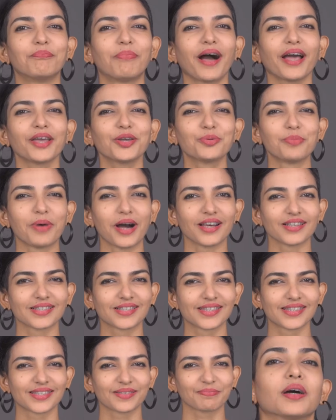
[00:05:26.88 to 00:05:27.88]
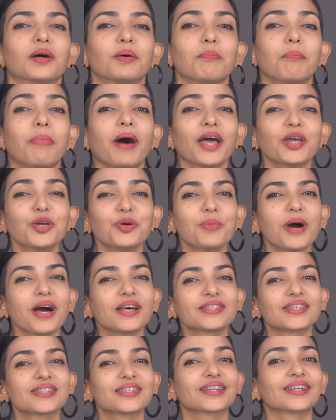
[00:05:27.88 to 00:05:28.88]
Biomass.
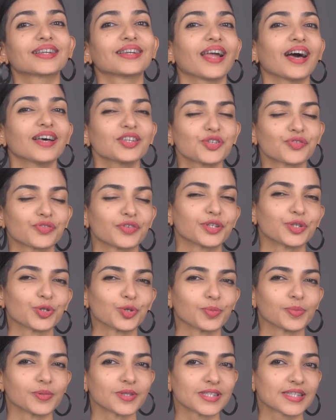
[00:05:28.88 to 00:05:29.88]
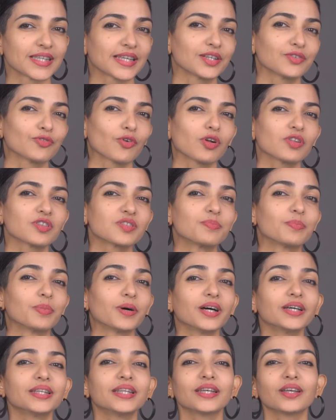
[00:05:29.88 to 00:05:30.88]
Biomass is a class of renewables that involves
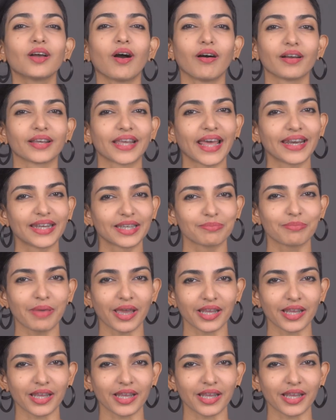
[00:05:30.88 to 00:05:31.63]
burning organic